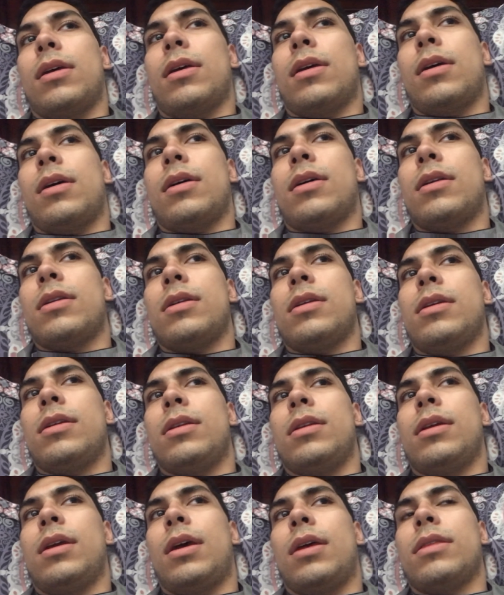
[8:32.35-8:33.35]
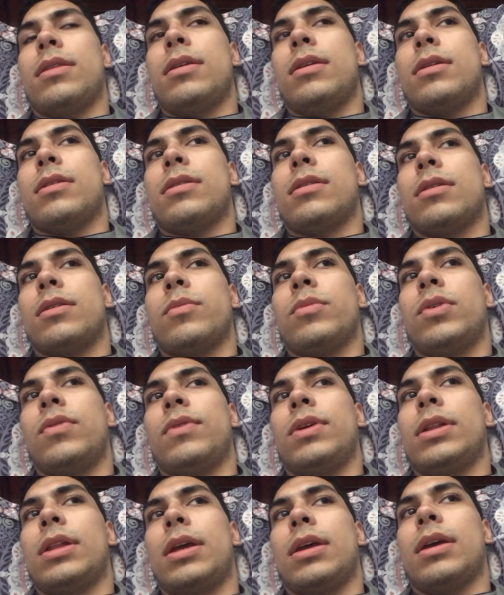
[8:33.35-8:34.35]
at the end of the
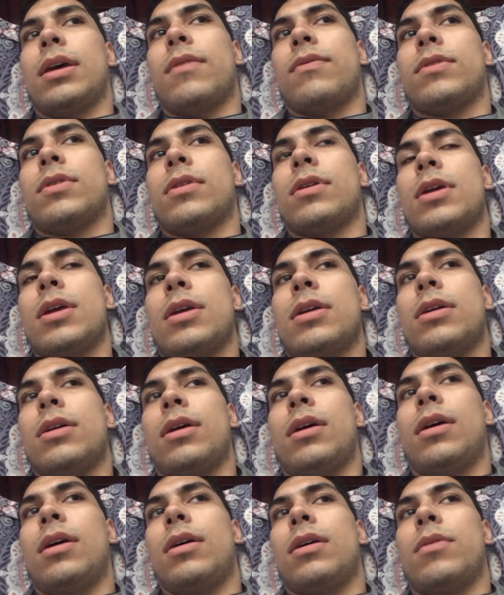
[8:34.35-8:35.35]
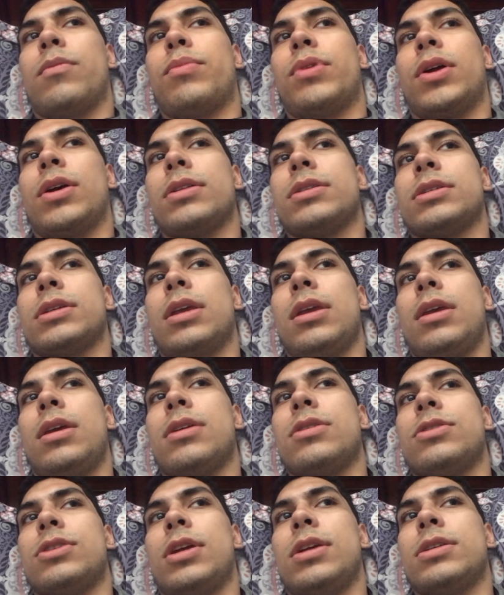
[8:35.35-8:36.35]
movie, like after Brodsky
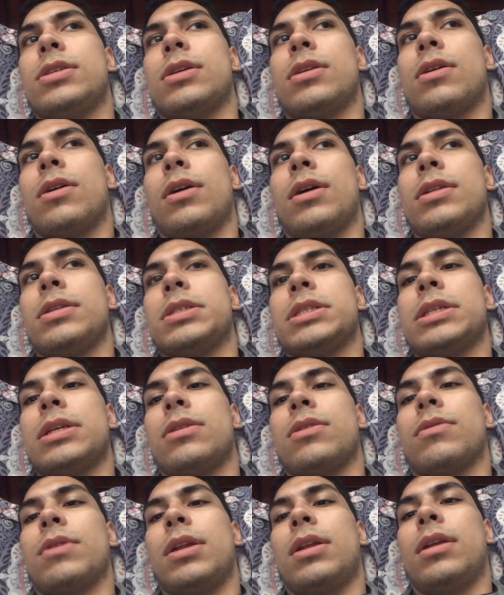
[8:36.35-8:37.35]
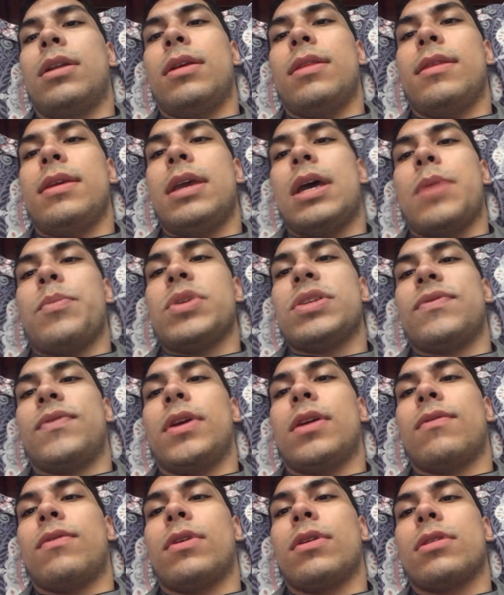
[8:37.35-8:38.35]
and Jason are incinerated in the
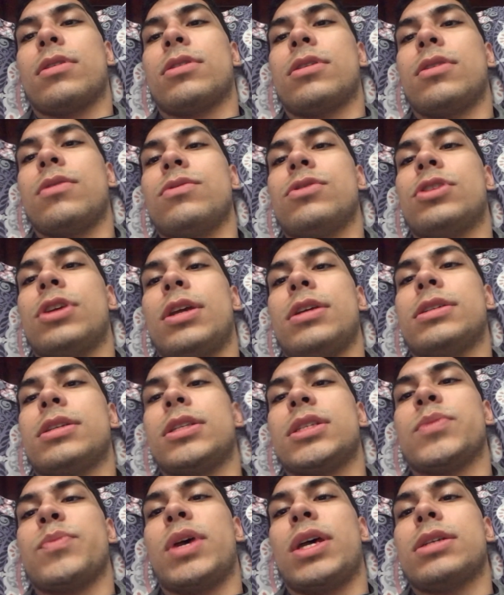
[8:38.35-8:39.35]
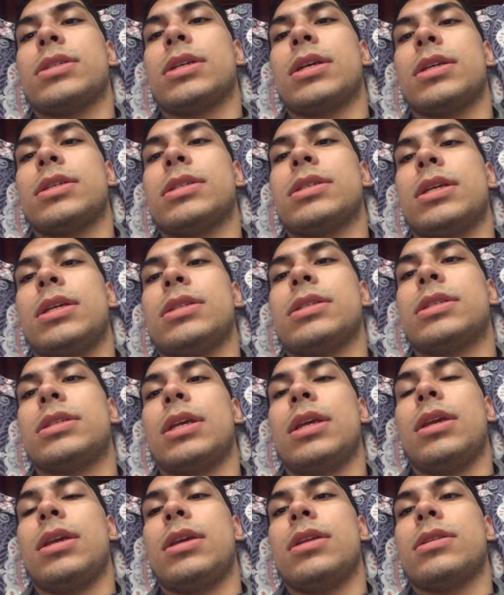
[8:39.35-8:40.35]
atmosphere of Earth 2, Jason's mask is seen
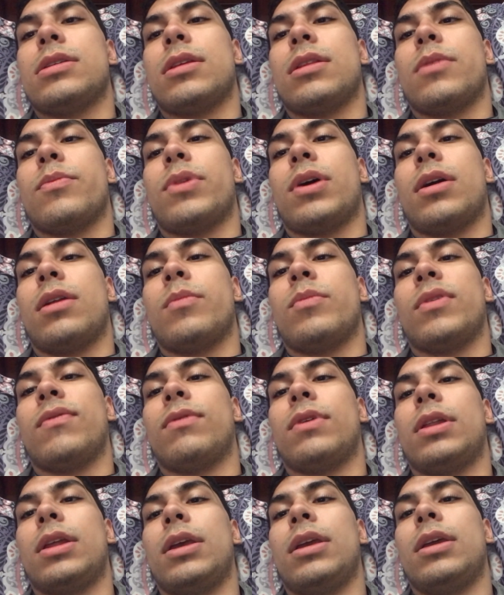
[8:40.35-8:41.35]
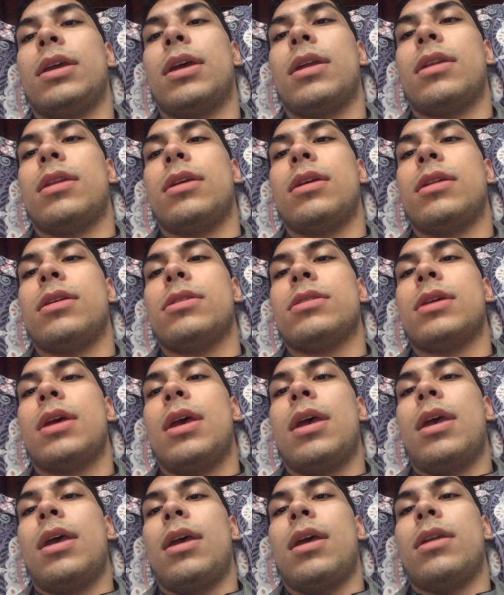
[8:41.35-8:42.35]
sinking to the bottom of a lake, and it
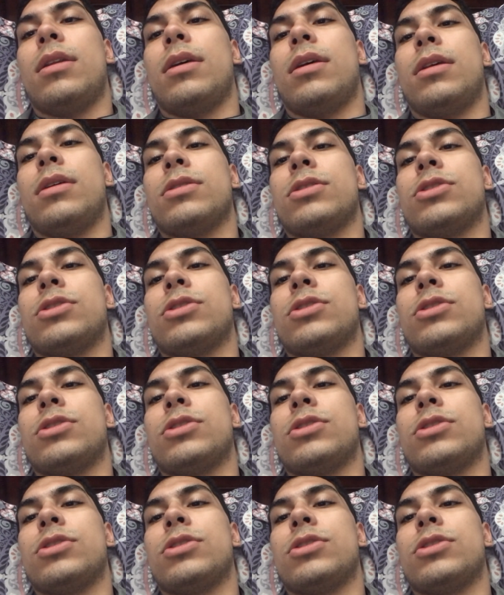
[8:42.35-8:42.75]
is